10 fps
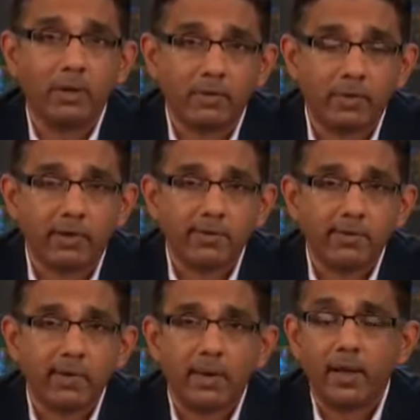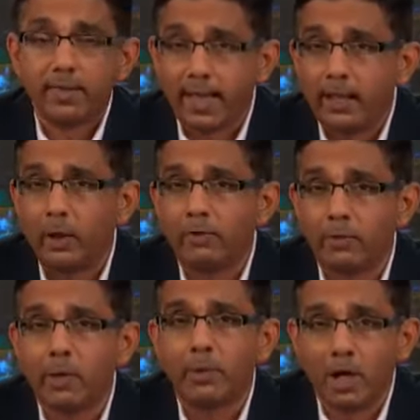difference. Thank you
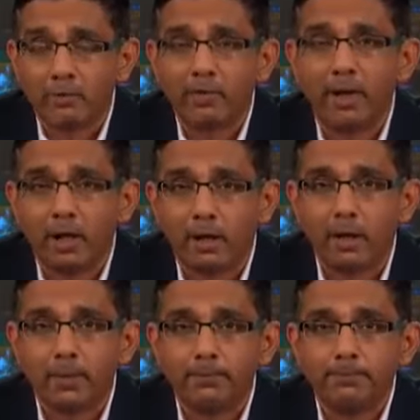from the bottom of my heart.